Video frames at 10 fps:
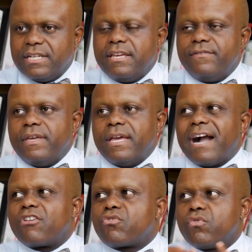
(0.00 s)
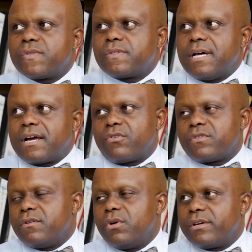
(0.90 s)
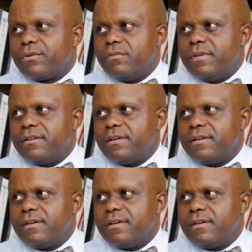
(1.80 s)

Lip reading: levy across the whole economy,